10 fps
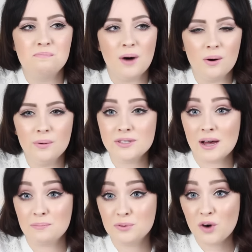bold
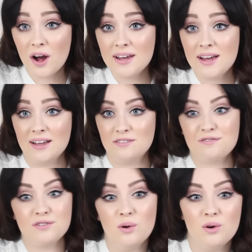and bright and
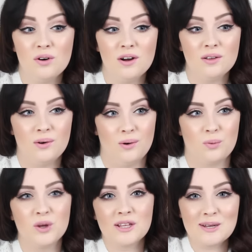floral or
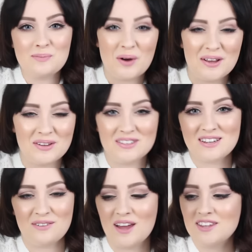woodland print and
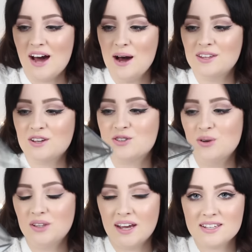stuff like that, and I
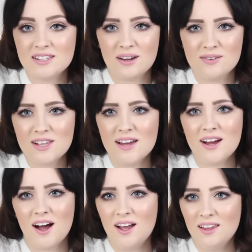saw this and I was
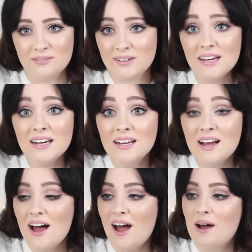like, I love it.
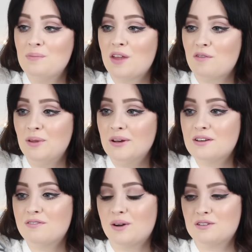Um, I've been
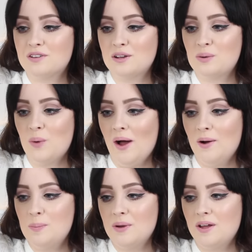looking for one for a little
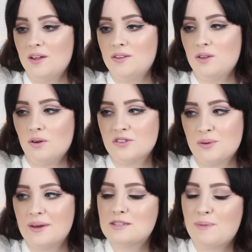while, but not
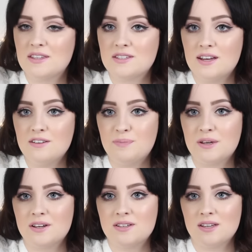too expensive,
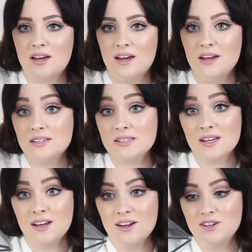because it is
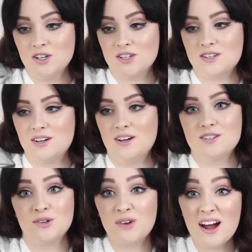just a
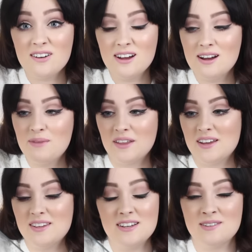terrarium and
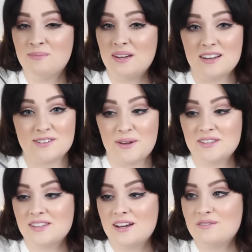they needn't be
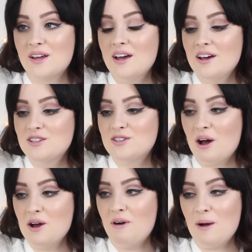expensive.
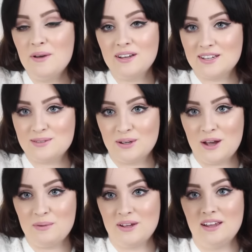So I picked this one
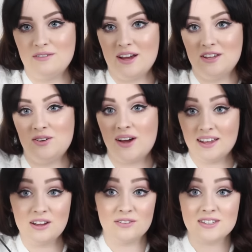up and I love it, and you
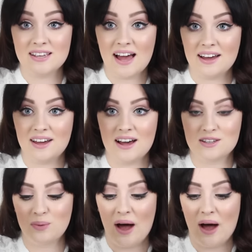can obviously hang it as